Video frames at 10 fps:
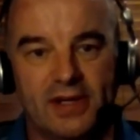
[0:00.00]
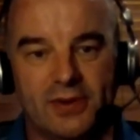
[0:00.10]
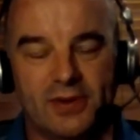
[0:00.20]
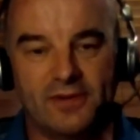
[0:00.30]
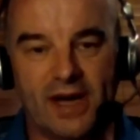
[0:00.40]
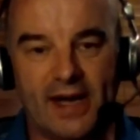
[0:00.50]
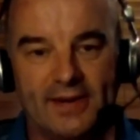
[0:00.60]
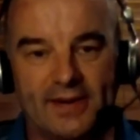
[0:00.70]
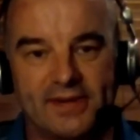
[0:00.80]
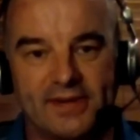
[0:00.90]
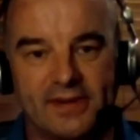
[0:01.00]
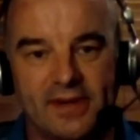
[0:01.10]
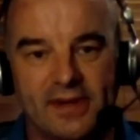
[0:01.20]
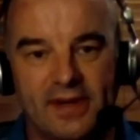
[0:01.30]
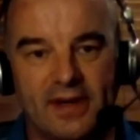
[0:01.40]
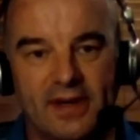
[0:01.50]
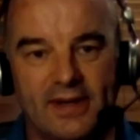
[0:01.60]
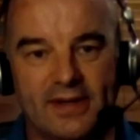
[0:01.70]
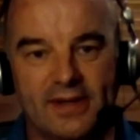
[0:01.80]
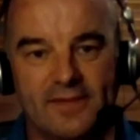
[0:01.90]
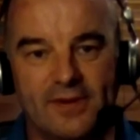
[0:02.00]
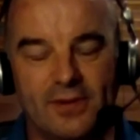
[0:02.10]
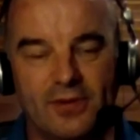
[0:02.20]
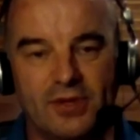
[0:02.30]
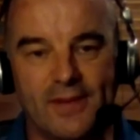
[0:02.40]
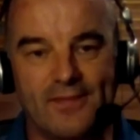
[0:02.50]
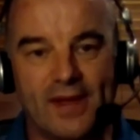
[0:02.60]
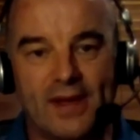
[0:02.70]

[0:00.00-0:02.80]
and to advance into the future.